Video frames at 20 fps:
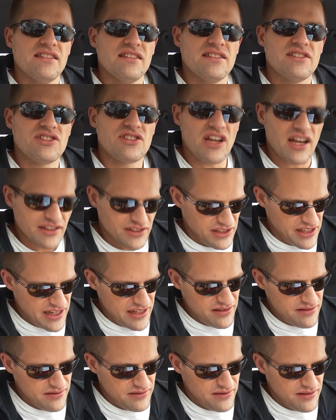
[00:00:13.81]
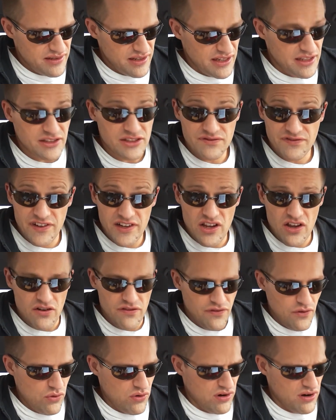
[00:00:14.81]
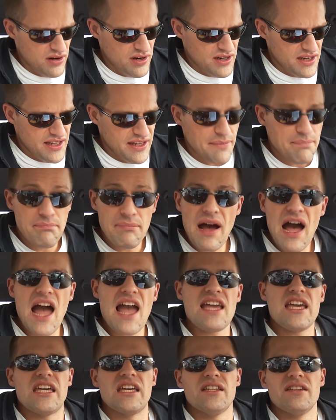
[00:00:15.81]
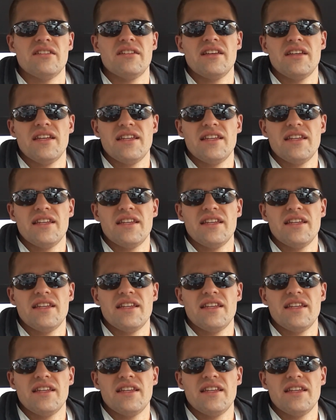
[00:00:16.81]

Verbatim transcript: discussing in video four buy in.